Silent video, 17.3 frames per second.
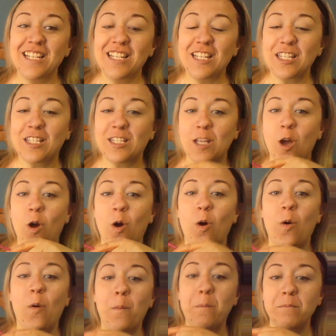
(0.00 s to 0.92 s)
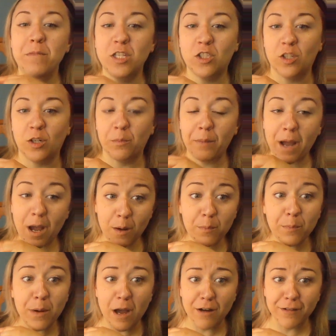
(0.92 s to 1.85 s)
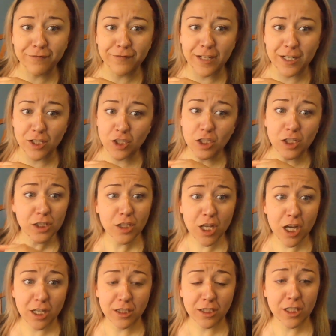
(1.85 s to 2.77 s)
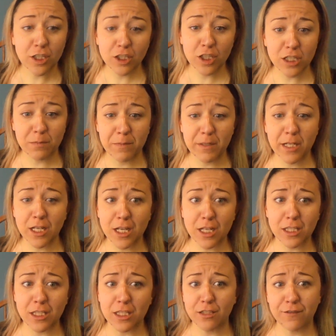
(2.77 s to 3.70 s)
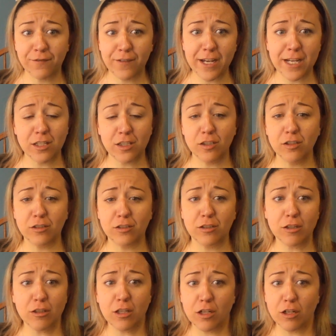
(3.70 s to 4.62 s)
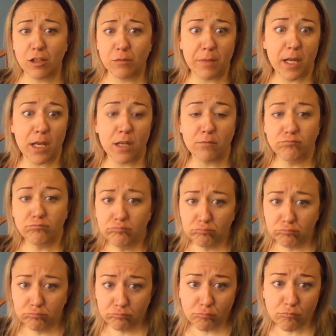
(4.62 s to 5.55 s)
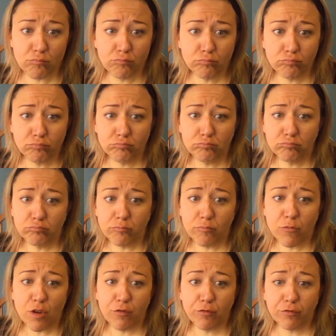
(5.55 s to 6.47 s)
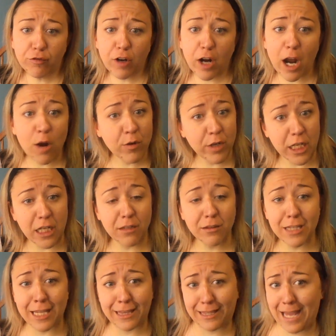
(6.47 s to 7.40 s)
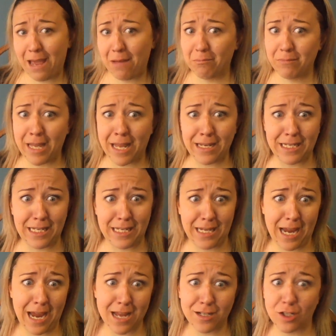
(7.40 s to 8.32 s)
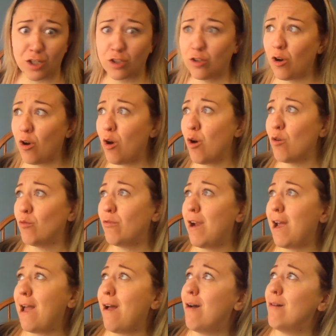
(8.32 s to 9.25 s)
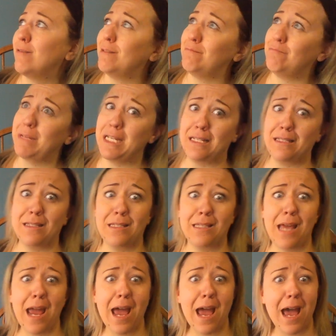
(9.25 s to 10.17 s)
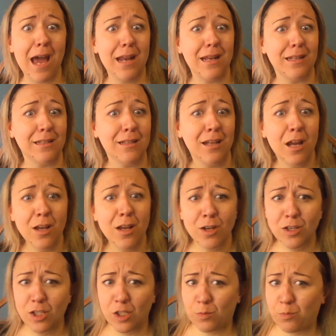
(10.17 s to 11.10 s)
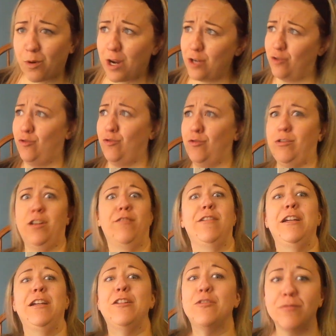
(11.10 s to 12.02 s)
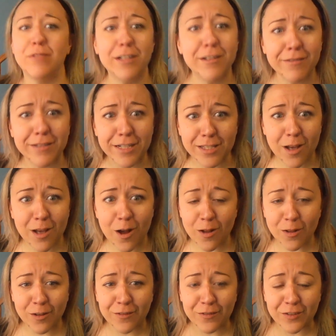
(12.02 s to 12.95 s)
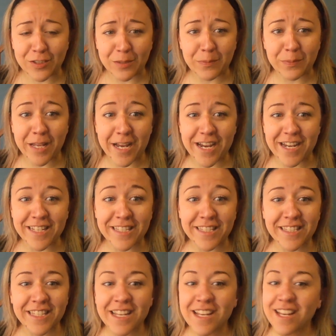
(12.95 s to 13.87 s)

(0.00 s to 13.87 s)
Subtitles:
So Mr. Pout-Pout Fish thought that just because his face looked a little bit frowny, that meant he had to go around and be sad and spread dreary drearies all over the place,